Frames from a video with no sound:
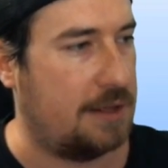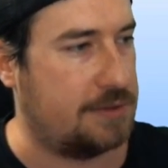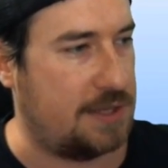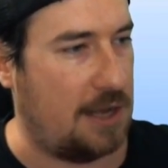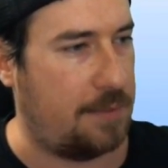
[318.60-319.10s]

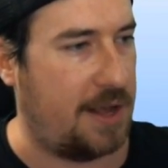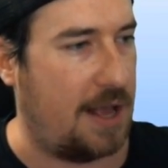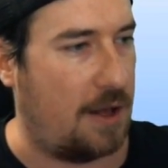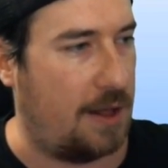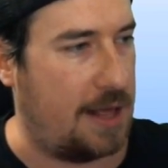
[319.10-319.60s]
See how my
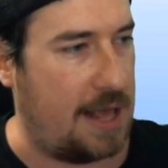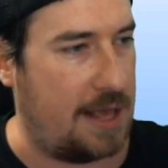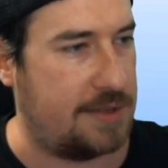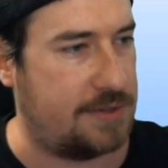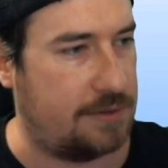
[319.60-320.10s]

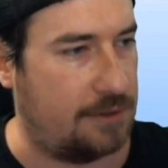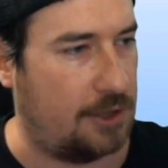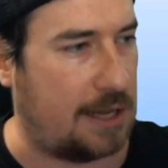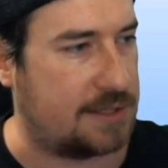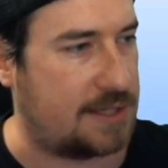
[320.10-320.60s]
hands are
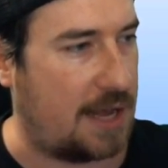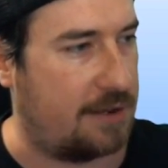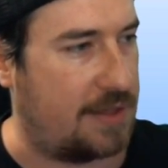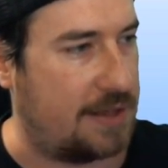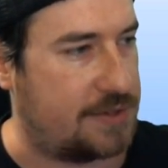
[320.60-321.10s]
outside
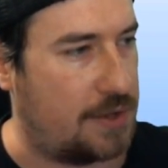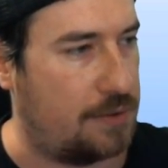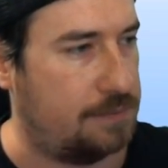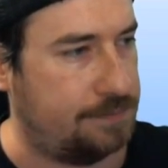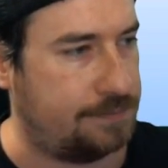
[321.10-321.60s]
of that zone?